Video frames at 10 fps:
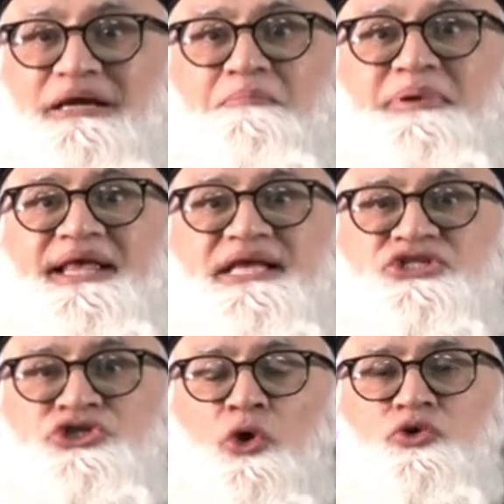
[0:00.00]

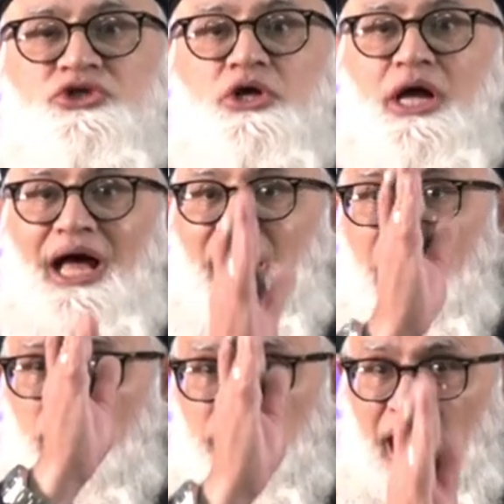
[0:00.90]
please note,
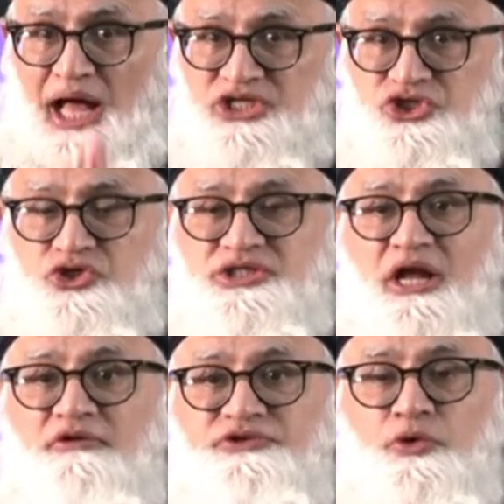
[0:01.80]
ask
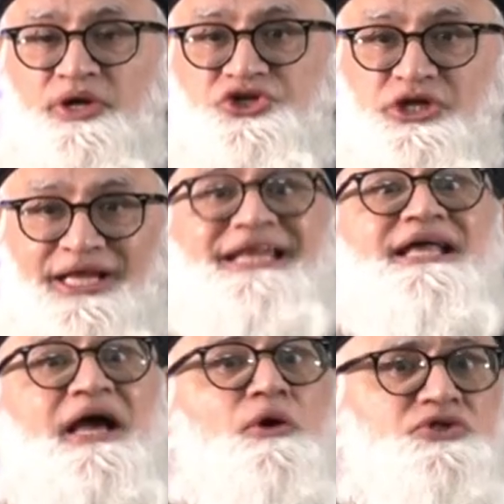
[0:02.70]
yourself the question. And in
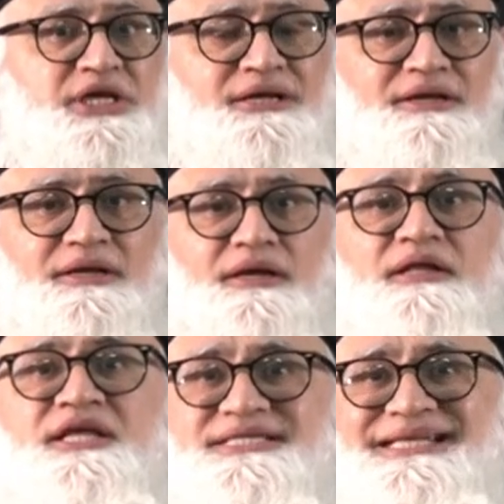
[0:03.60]
accounting,
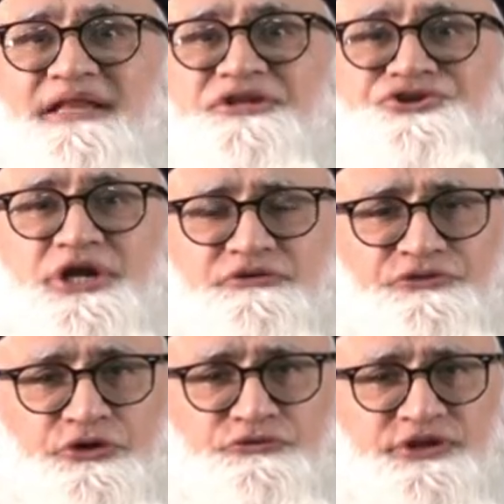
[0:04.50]
there's another trick
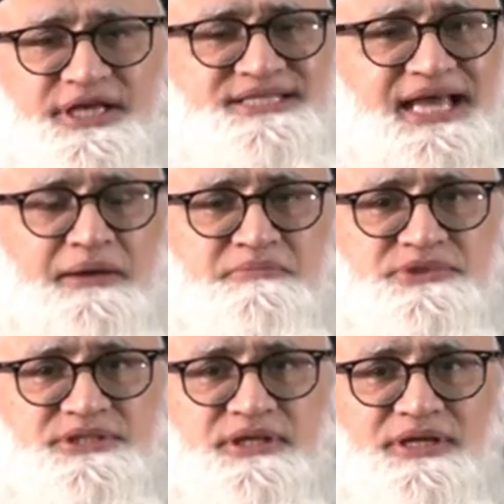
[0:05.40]
for you for the
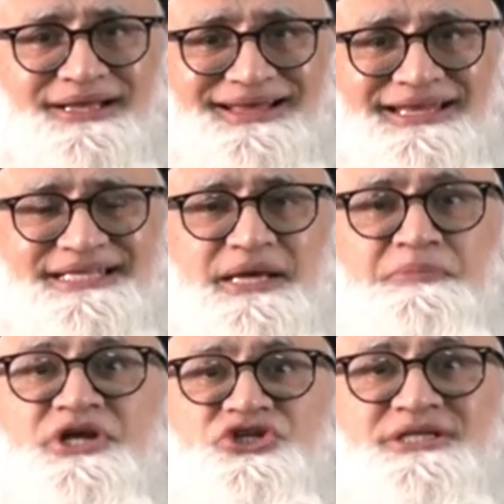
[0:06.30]
exams, an
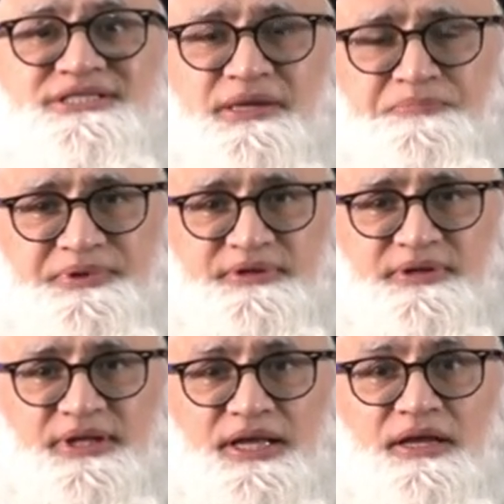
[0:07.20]
examination tip.
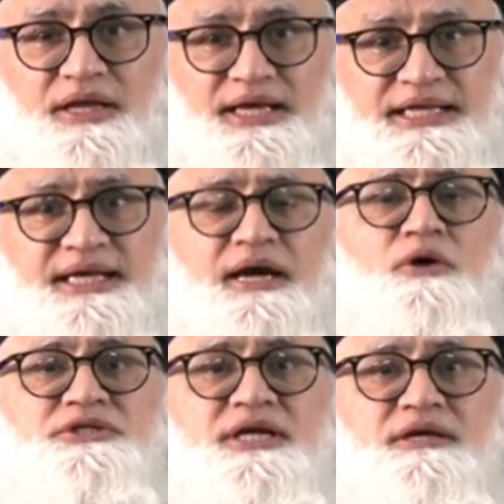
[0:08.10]
In
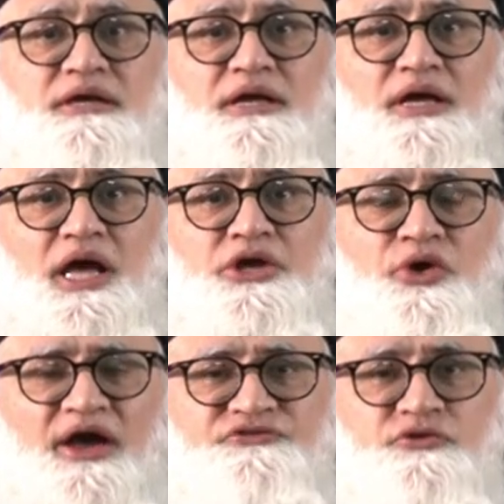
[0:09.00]
accounting, you
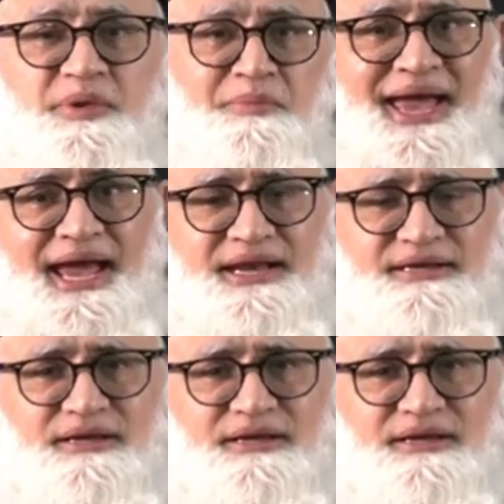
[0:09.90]
have to be mad.